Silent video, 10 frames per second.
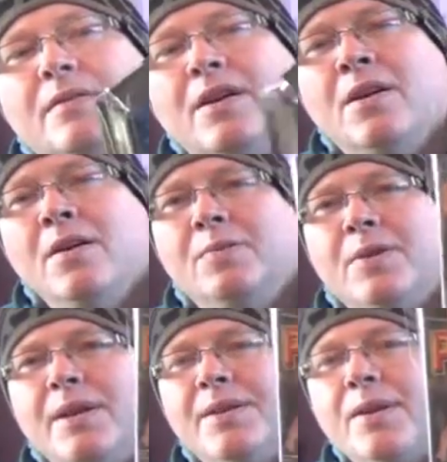die-hard
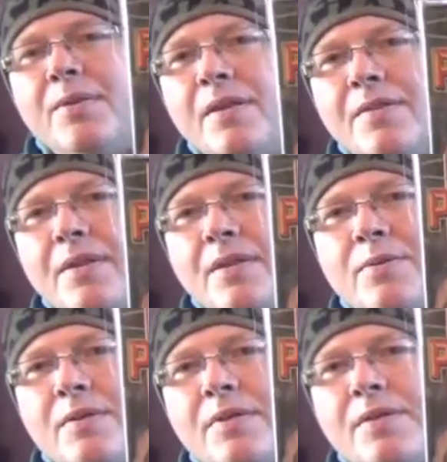players only. I think
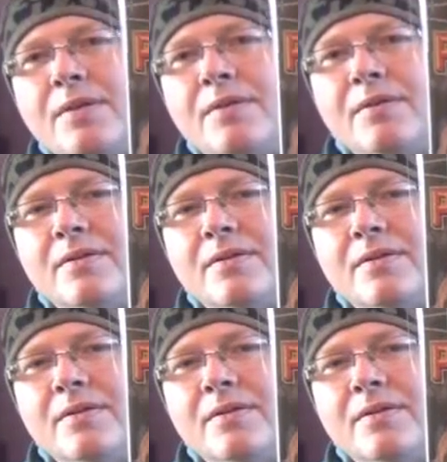this one is.